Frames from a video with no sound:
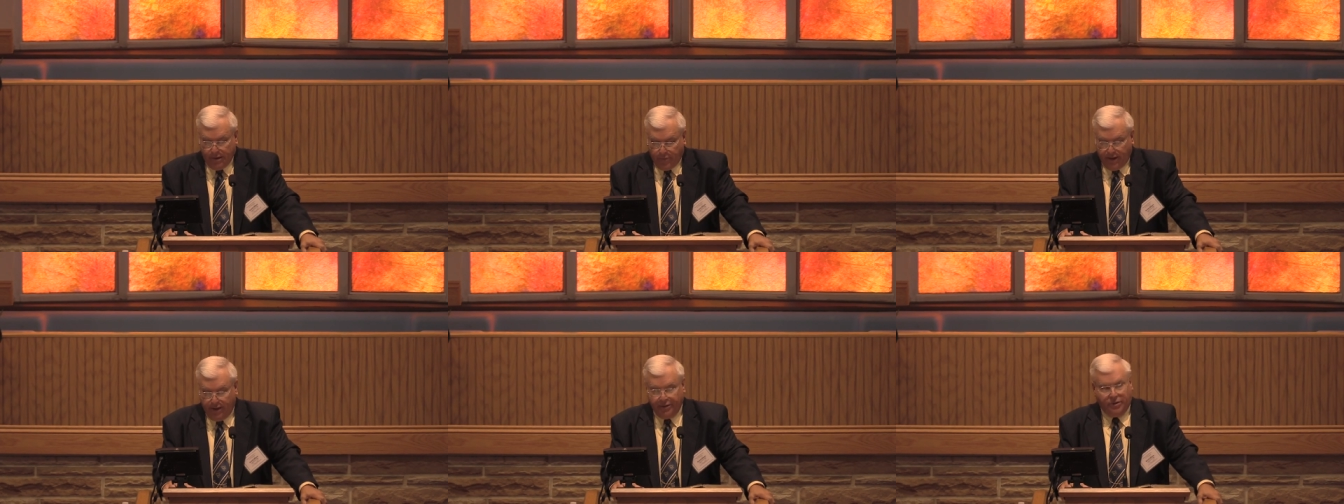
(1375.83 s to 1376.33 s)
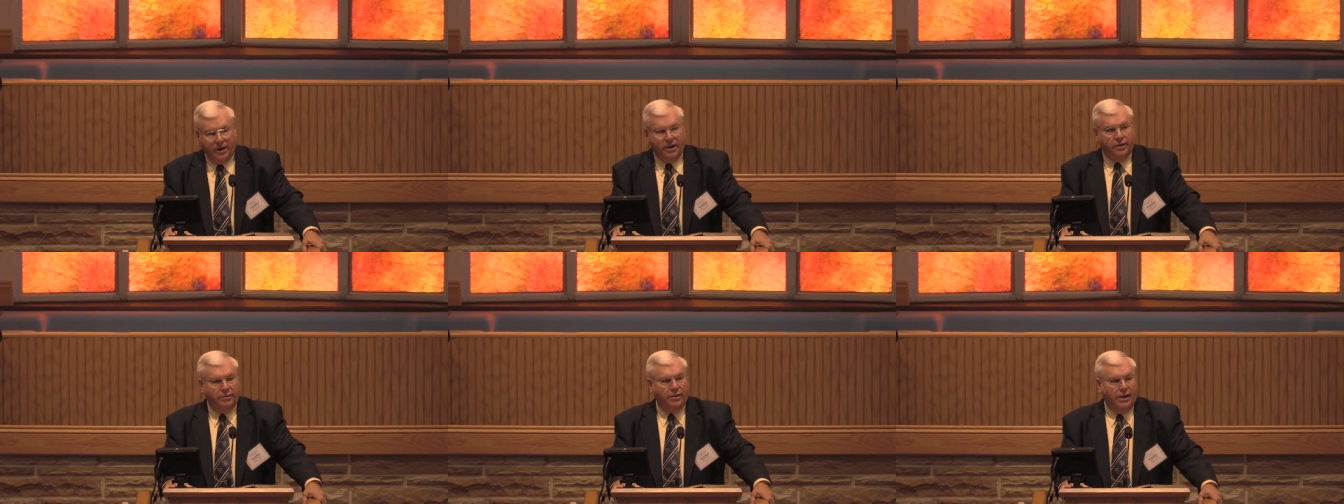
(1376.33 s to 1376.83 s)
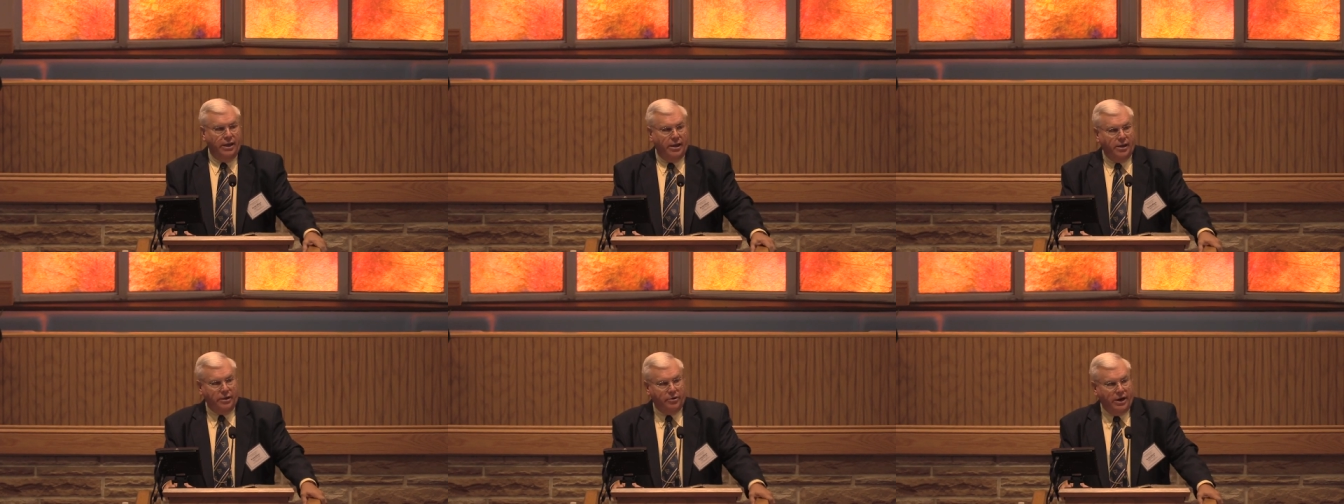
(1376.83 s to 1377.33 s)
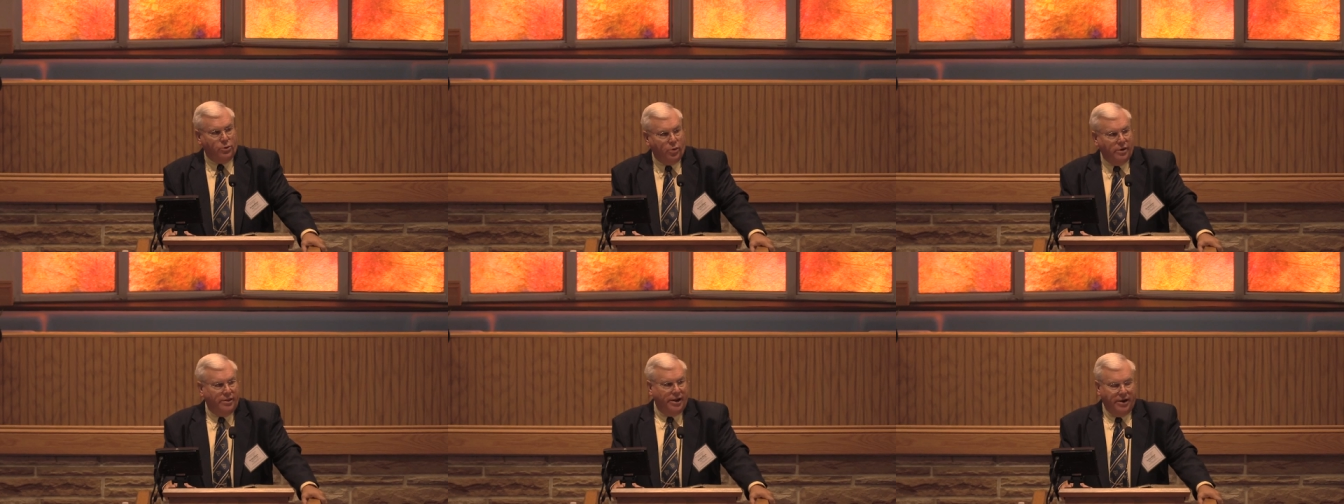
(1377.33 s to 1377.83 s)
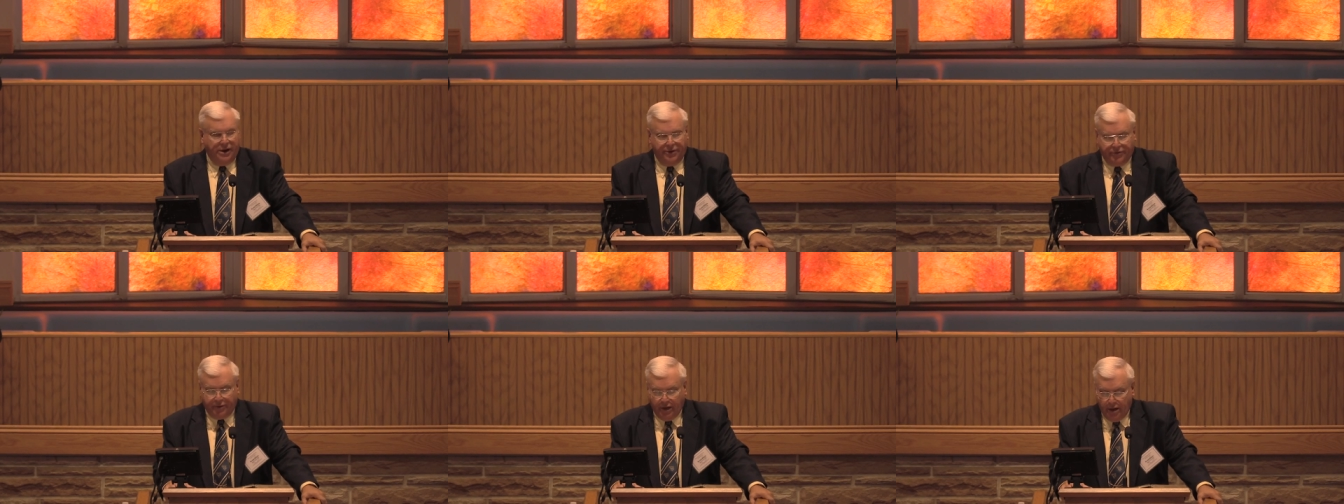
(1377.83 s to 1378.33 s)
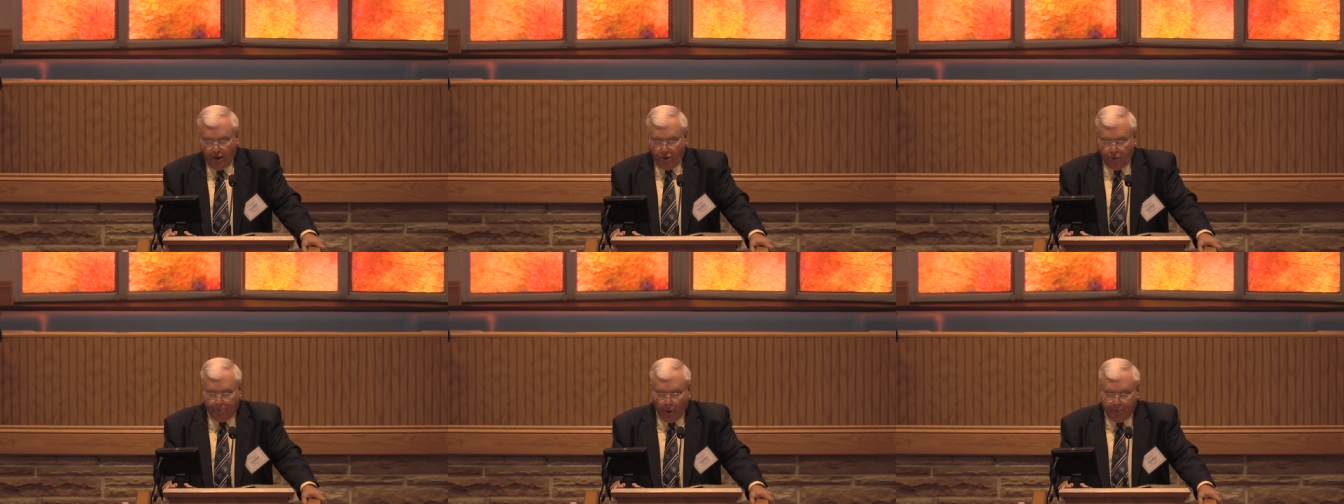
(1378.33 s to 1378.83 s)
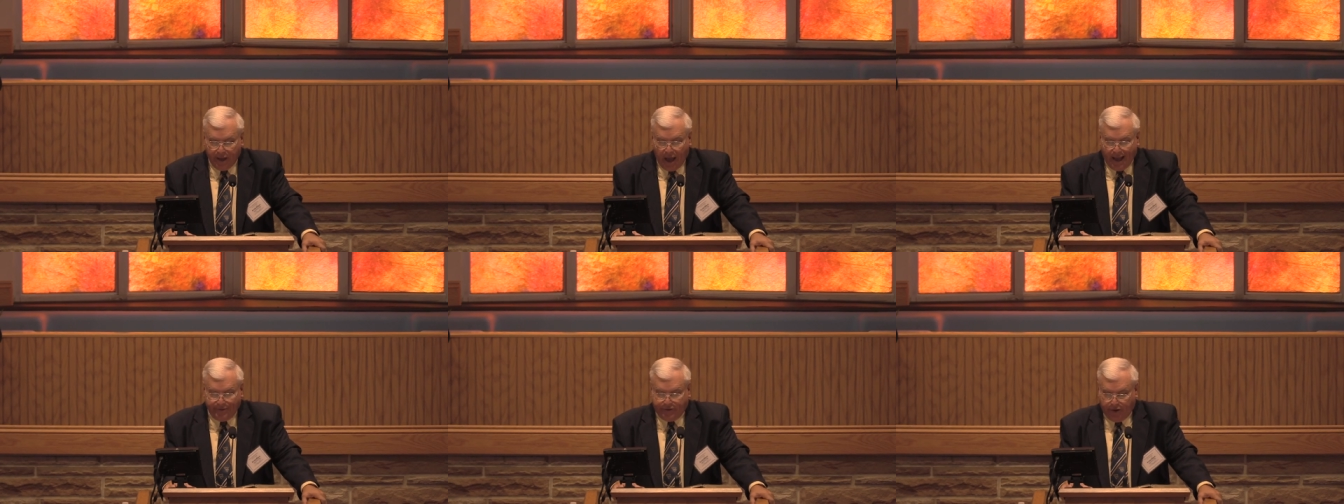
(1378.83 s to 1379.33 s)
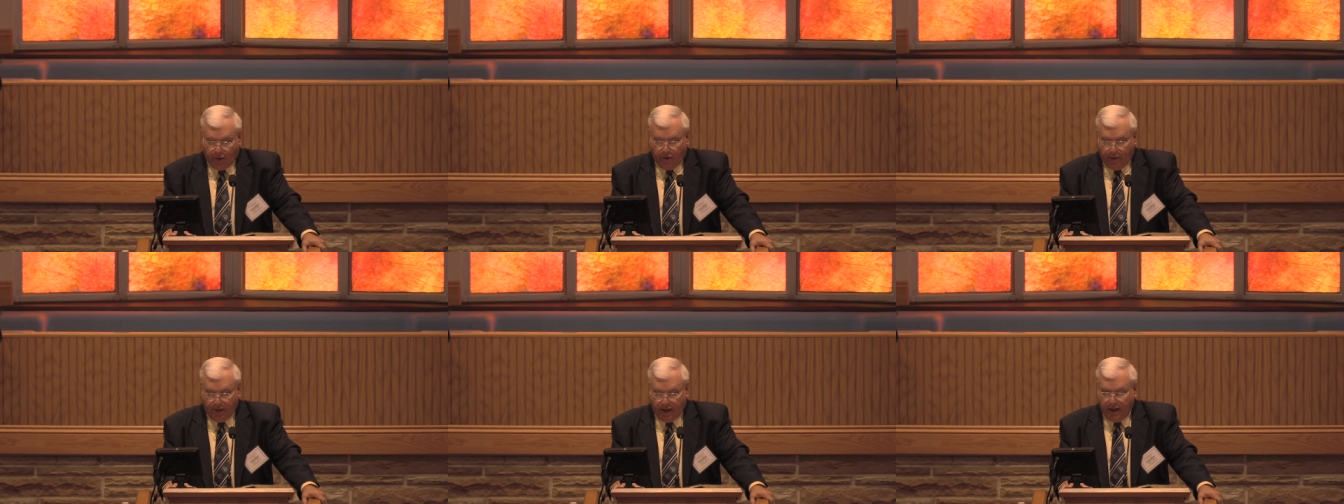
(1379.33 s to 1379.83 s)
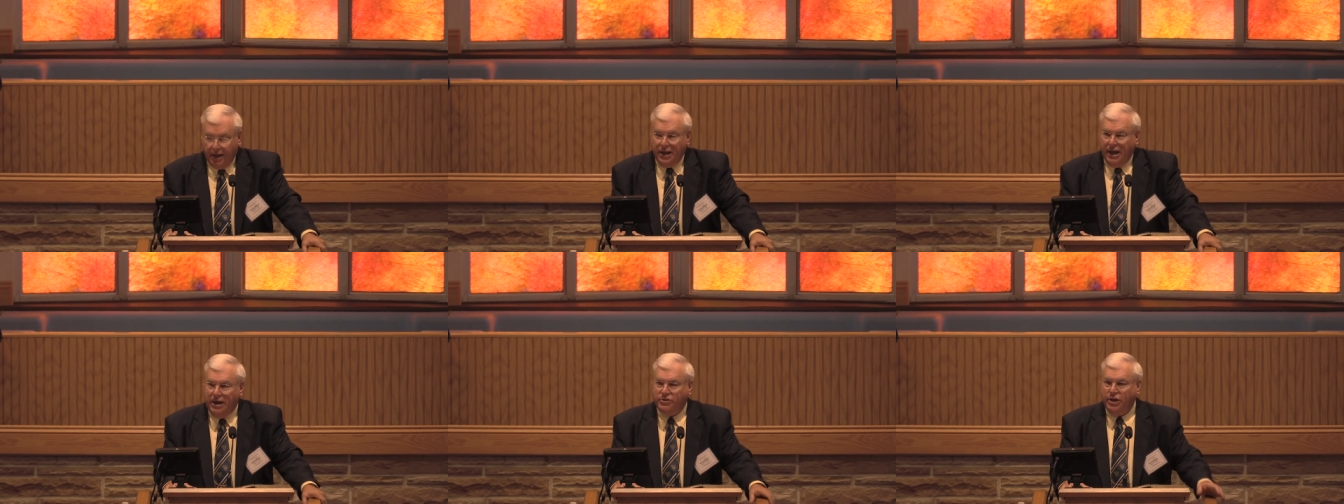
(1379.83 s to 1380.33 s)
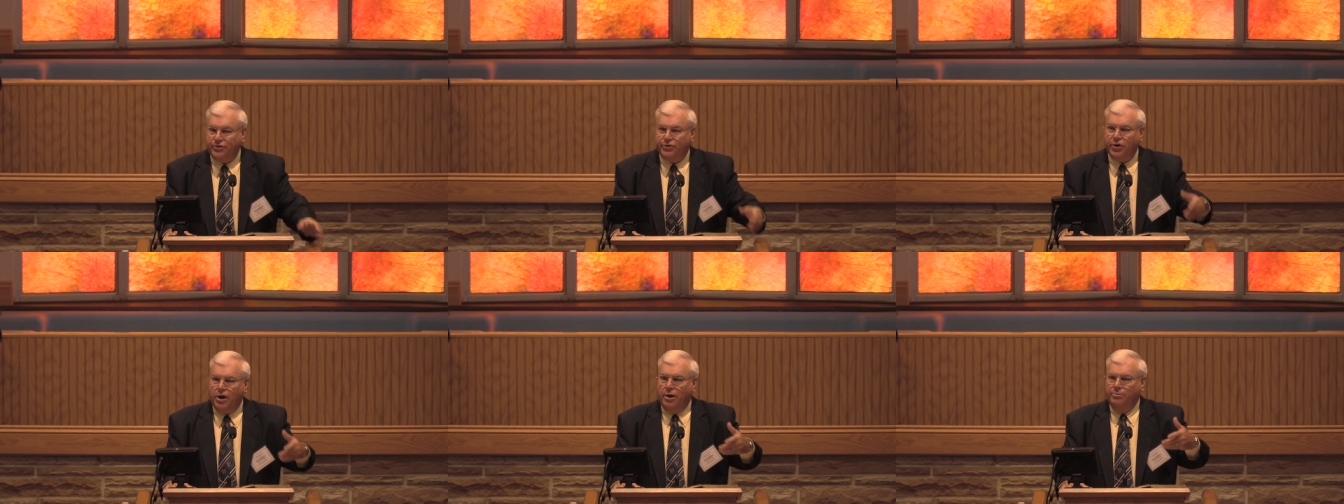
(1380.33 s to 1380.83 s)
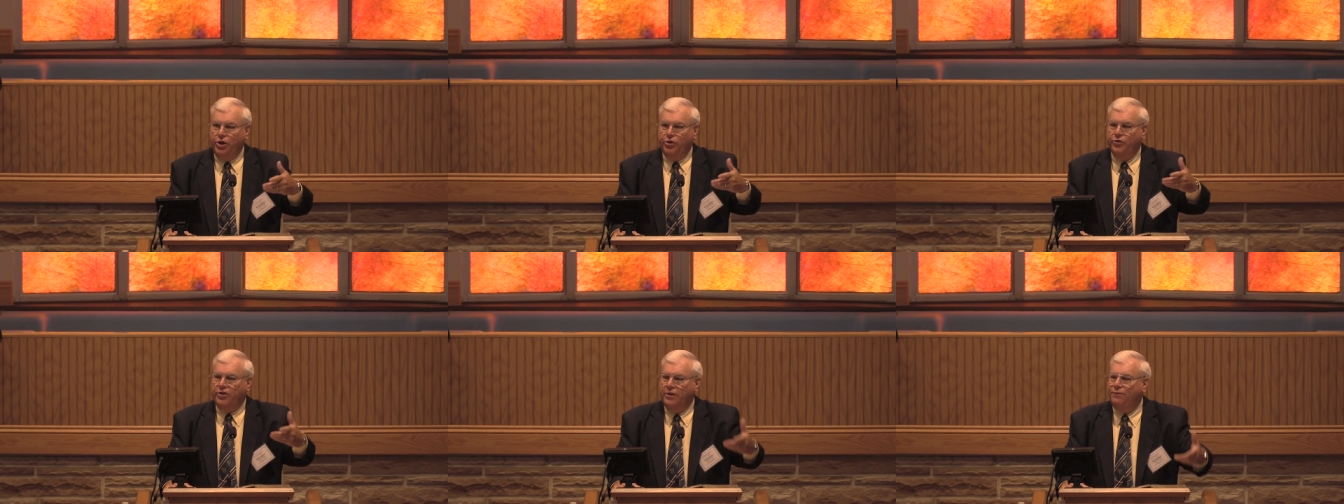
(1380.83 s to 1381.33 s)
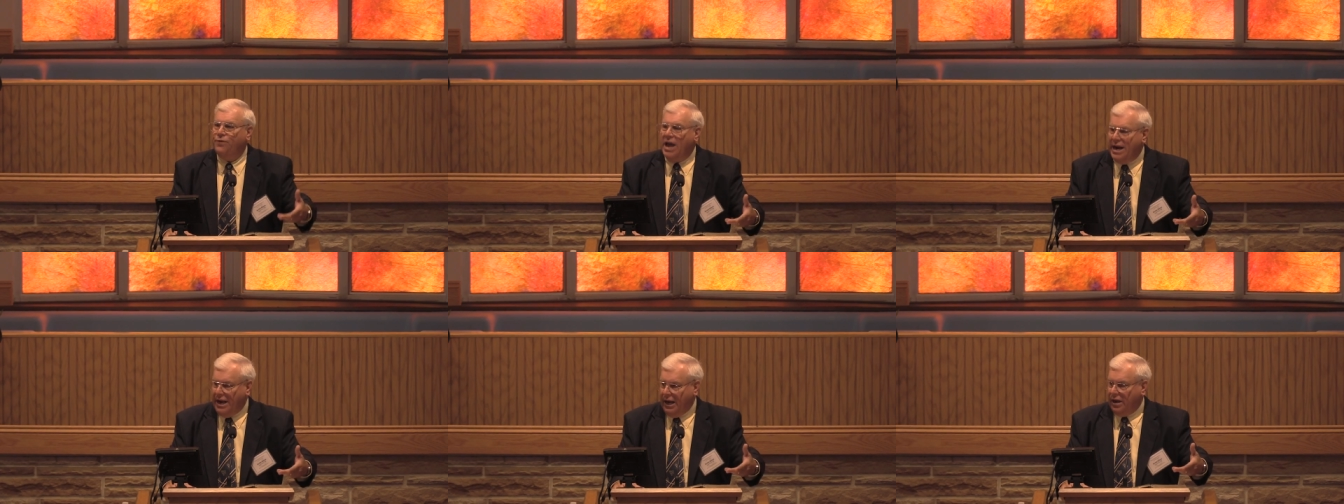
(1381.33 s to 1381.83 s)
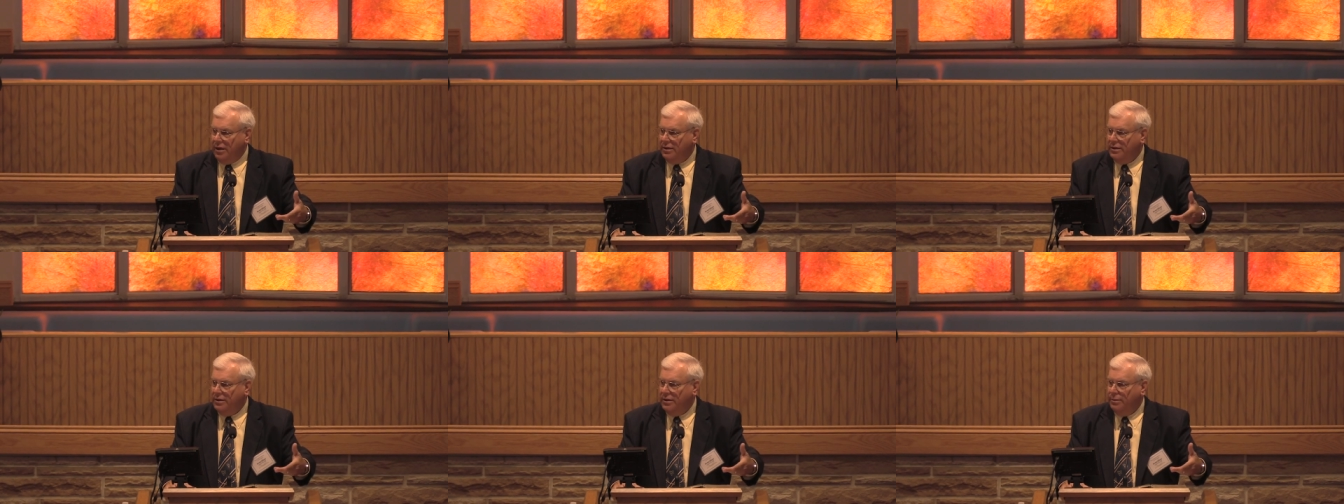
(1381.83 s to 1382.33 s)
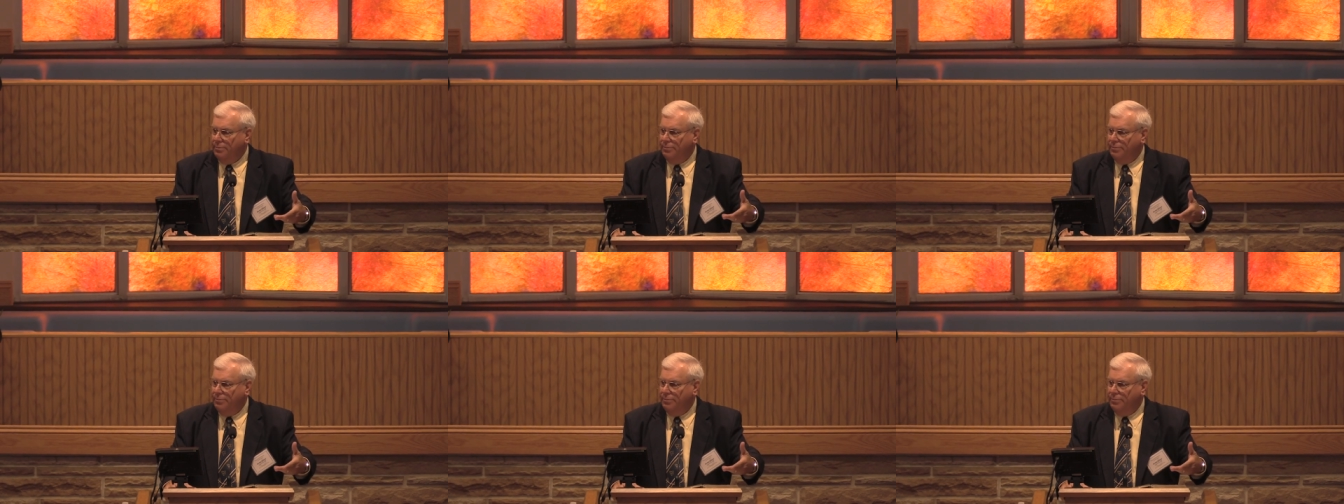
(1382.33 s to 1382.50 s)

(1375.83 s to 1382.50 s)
Well, the Greek, the, uh, Greek word there is hupopiazo, uh, and it's a term used in fighting,